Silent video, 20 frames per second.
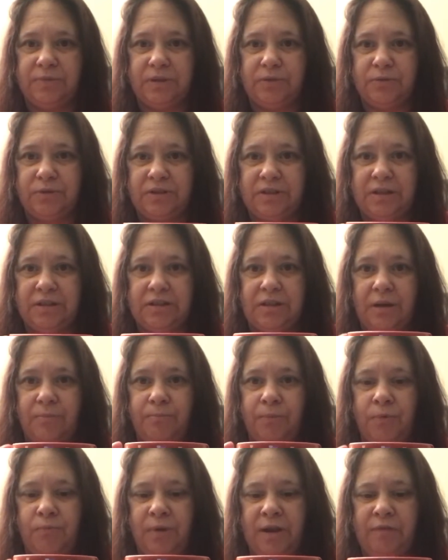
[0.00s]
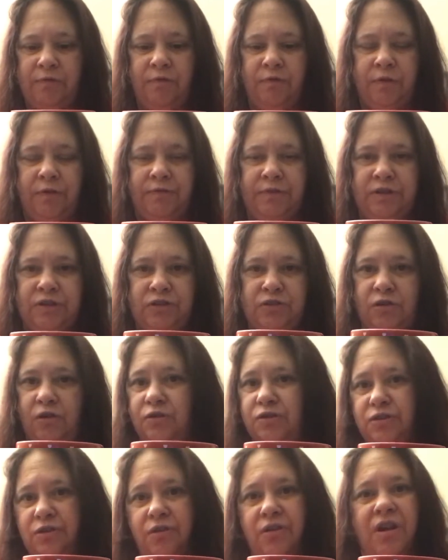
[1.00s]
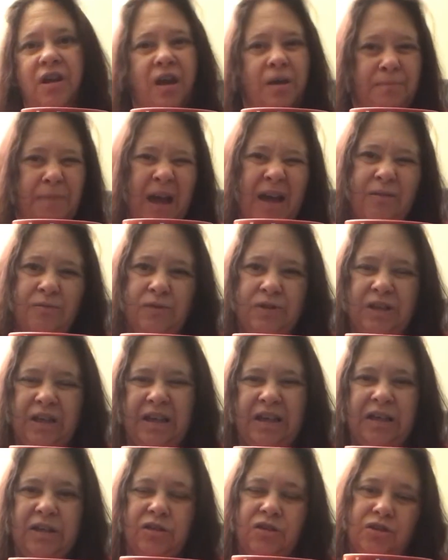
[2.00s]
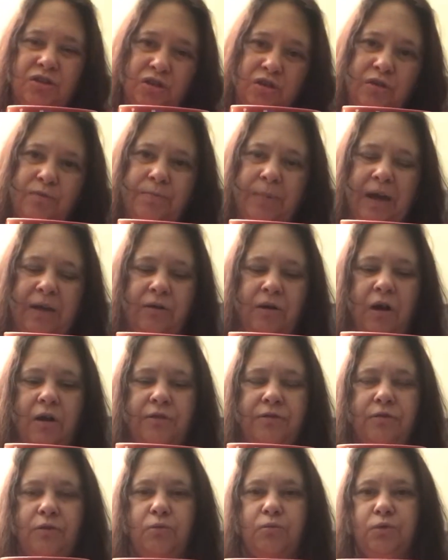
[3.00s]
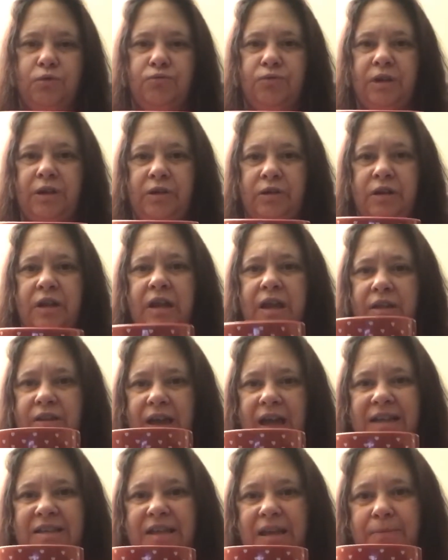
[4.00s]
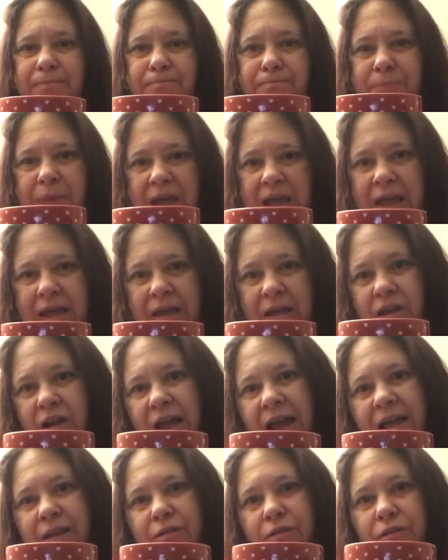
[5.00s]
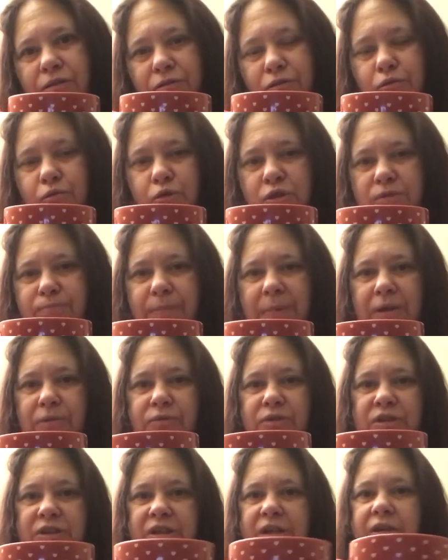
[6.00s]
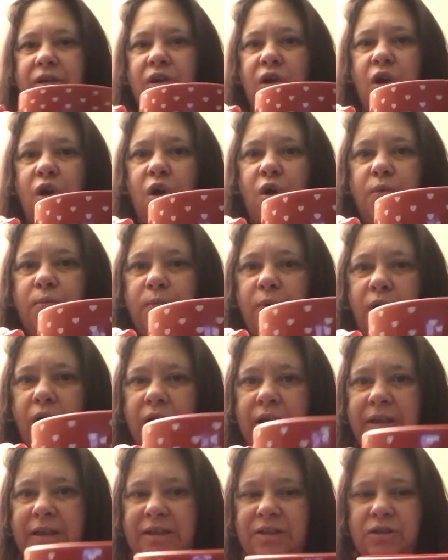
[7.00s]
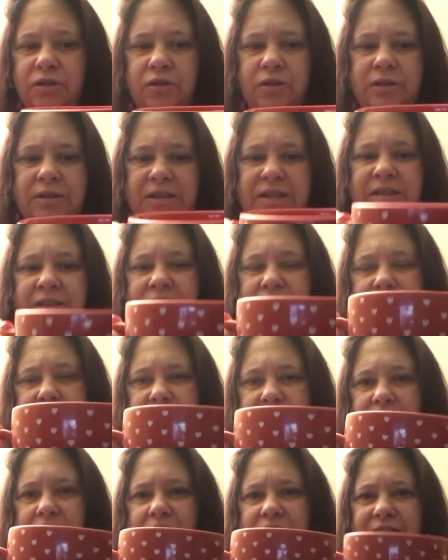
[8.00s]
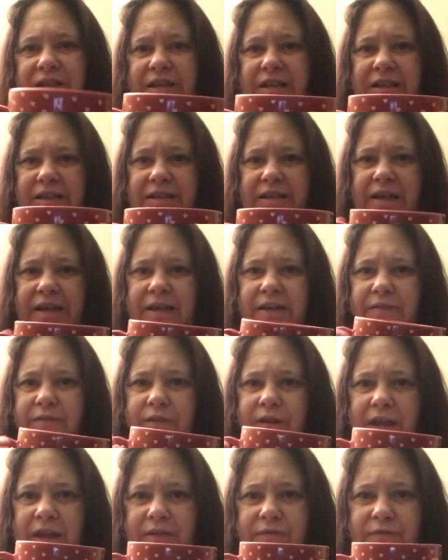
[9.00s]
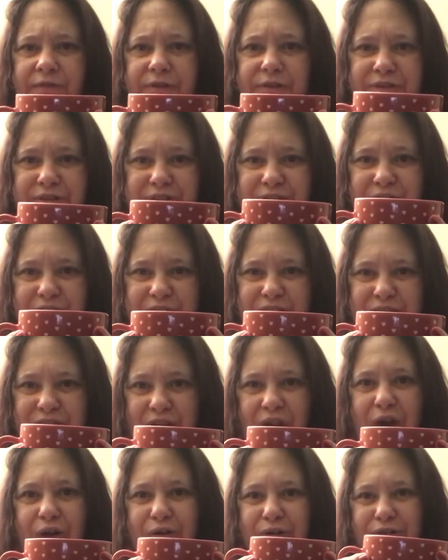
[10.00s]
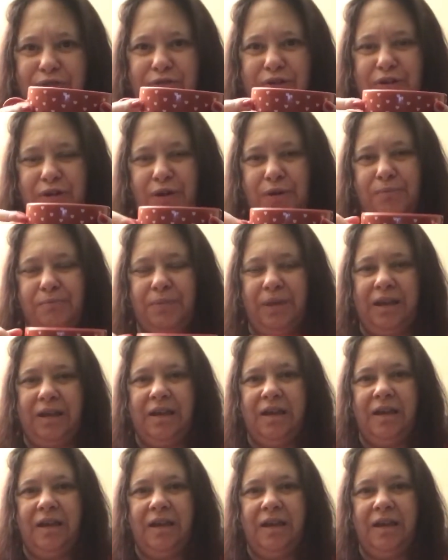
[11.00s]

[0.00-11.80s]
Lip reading: It was this and my red fluffy socks. So £1 each, £2, I thought was really good. They had it in pink, and I had thought about it, but it's a decent size, and it feels nice to hold, if you know what I mean.